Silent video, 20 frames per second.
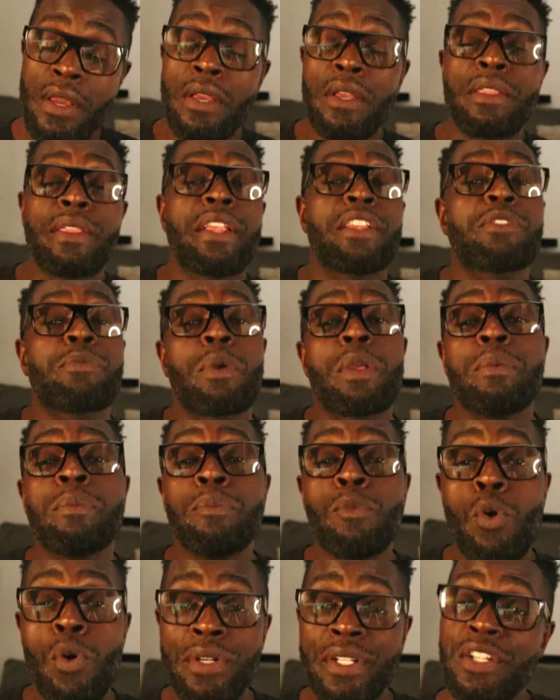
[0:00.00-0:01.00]
There's going to be
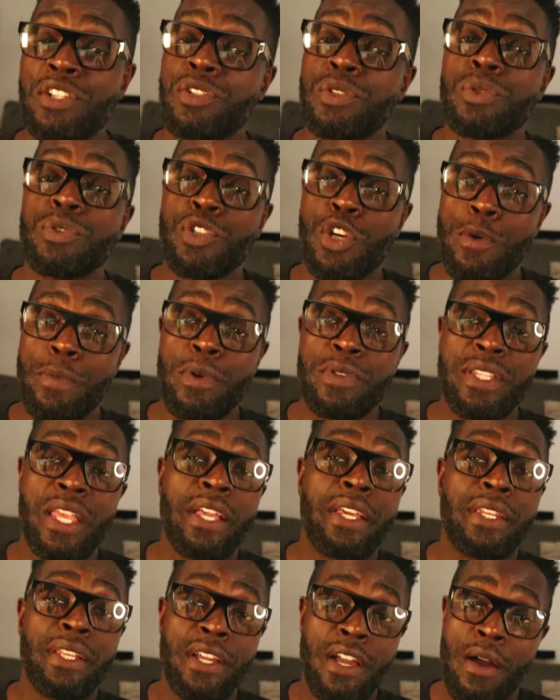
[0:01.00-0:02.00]
more additional turbos that are
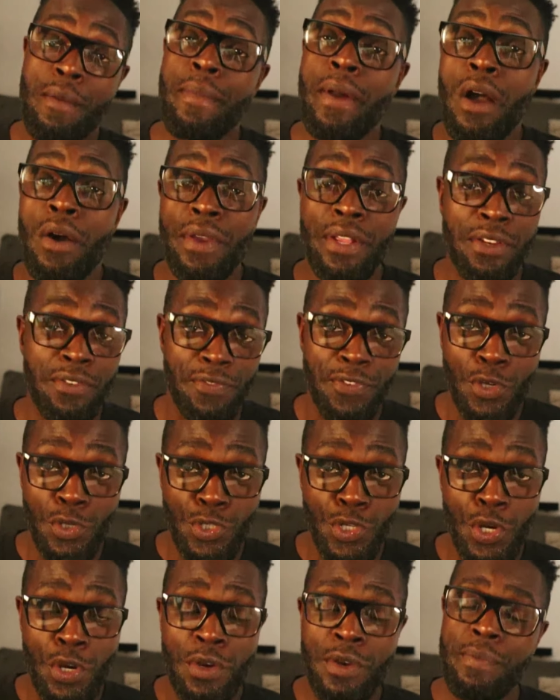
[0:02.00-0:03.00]
going to come out in the future.